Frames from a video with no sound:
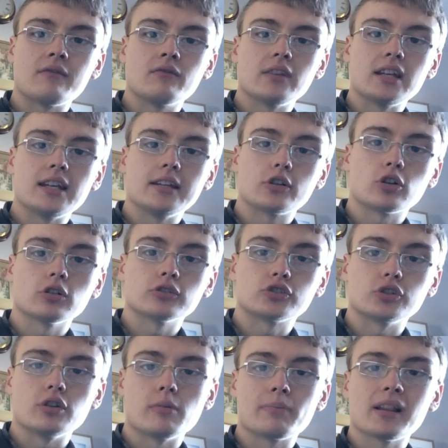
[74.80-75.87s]
and the Call
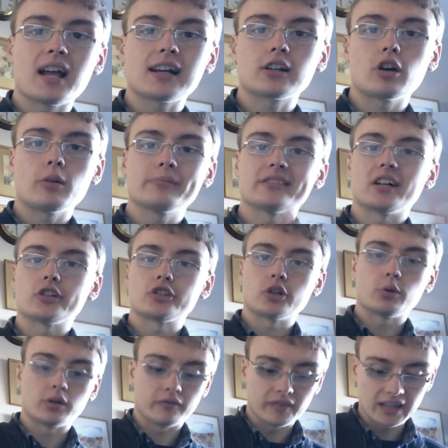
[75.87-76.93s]
of Duty Black Ops that I
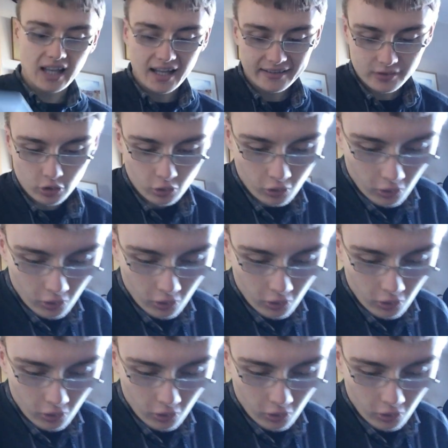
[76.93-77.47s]
showed in the last